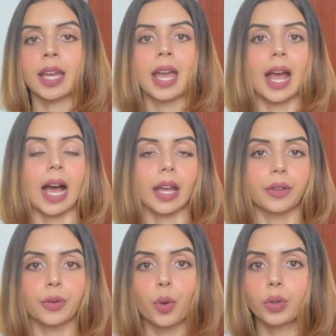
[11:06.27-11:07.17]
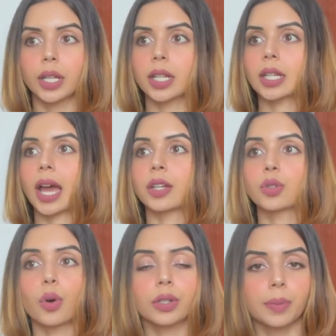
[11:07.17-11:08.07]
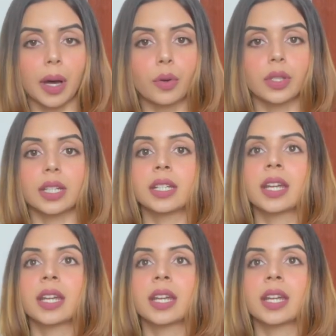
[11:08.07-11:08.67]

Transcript: I wrote it, I talked about it,